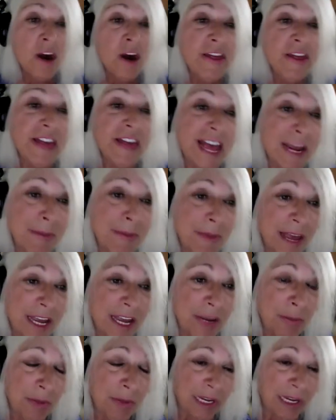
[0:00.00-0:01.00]
They may
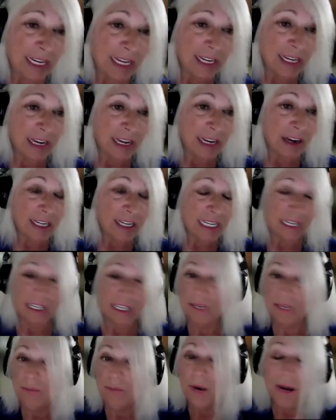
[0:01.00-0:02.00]
be
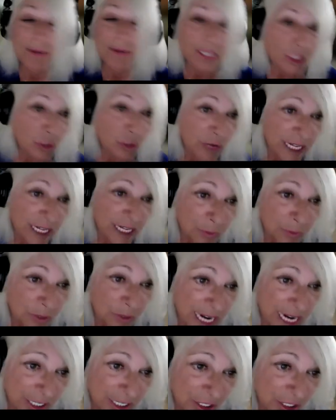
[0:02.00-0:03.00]
in public
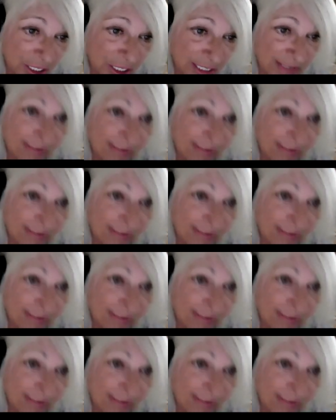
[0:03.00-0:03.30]
transportation.